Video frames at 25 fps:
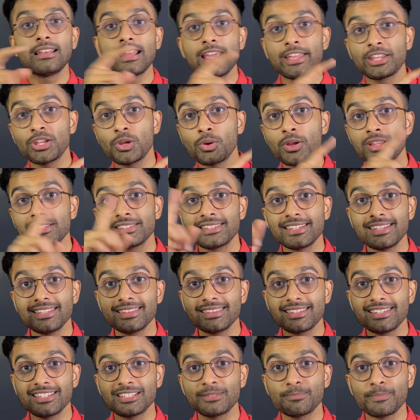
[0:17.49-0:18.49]
like you can see in
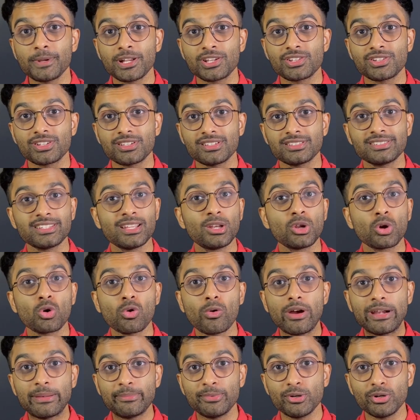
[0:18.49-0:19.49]
these pictures. They look
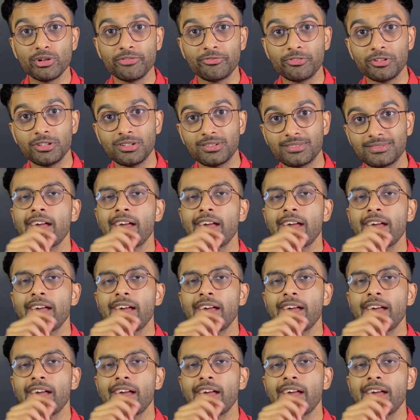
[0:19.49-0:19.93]
quite beautiful.